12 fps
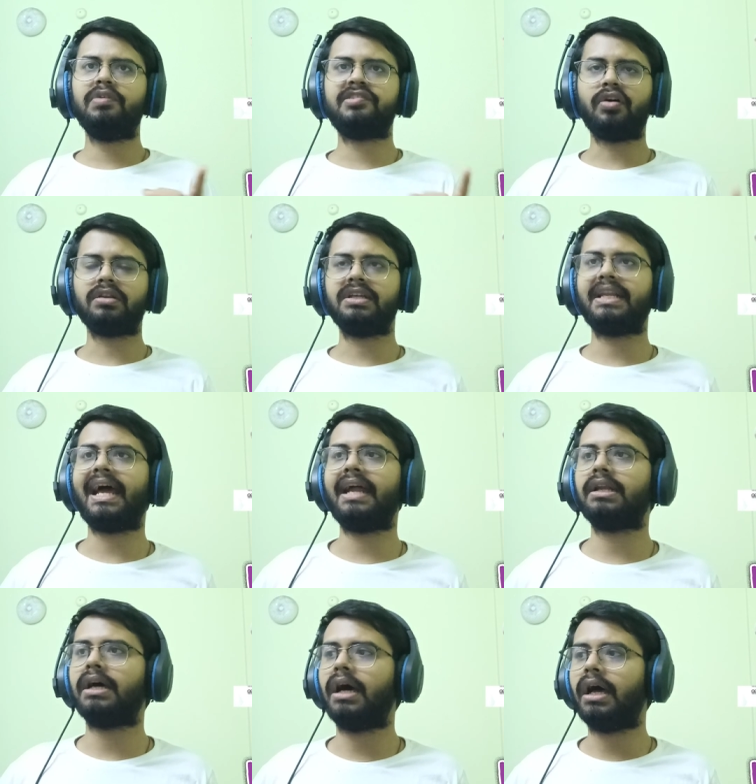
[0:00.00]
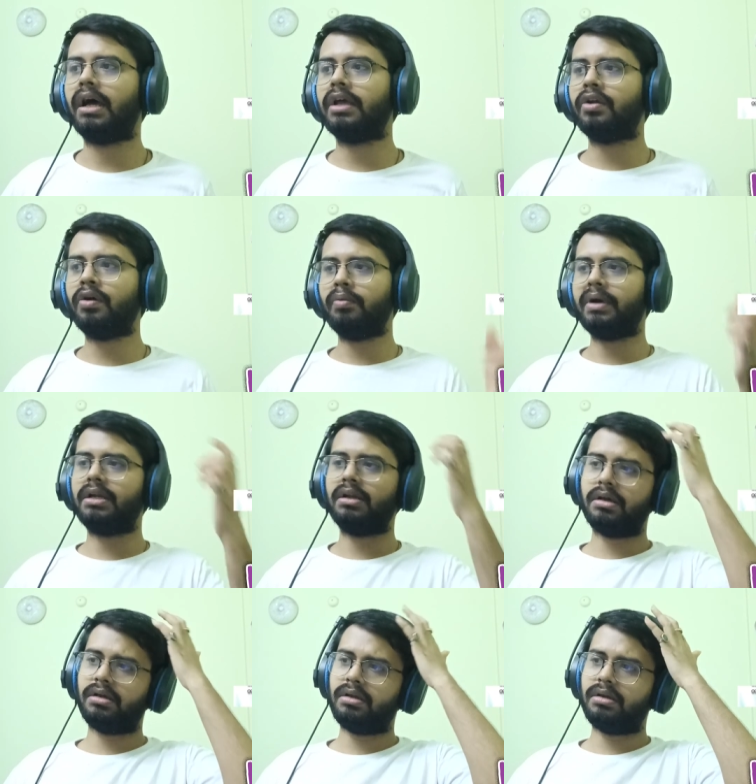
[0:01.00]
We saw the dad, you know,
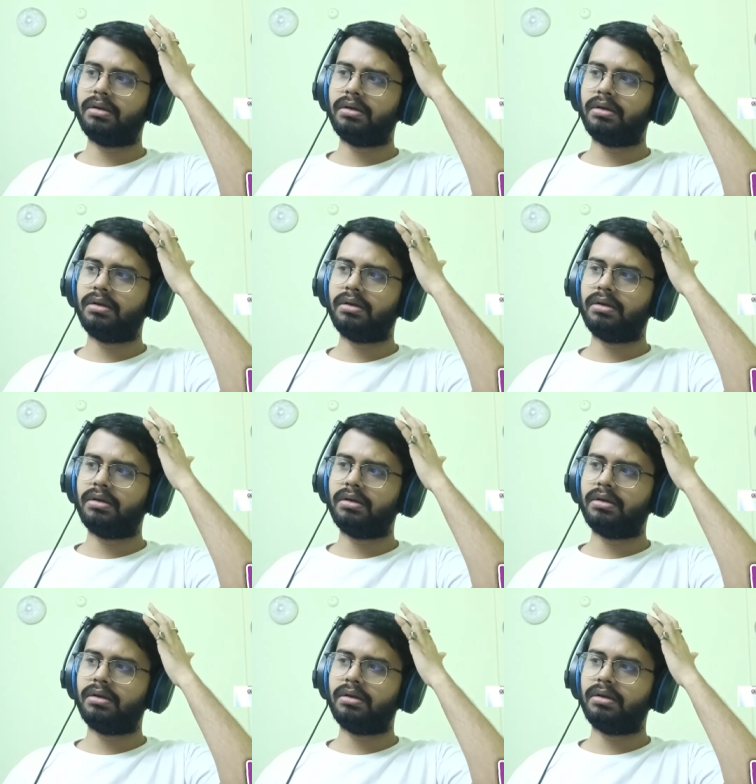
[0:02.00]
when...